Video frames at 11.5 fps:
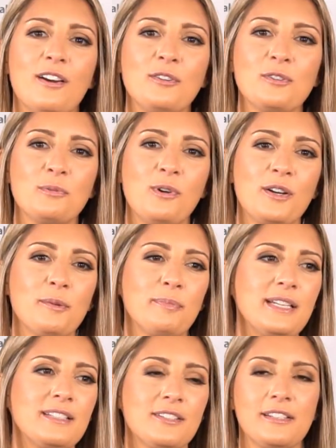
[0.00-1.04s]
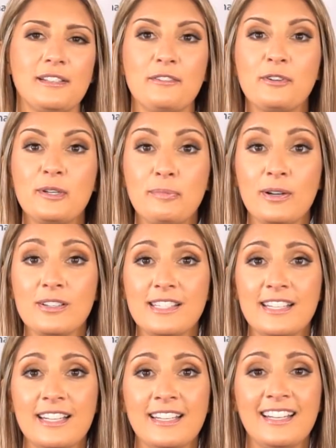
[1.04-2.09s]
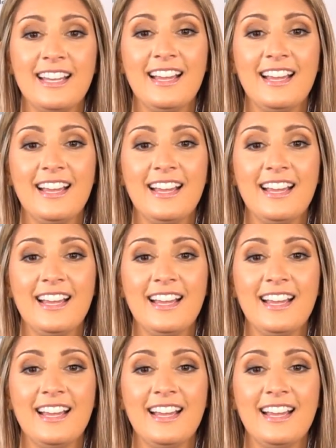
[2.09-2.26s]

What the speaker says: underwater pizza delivery person.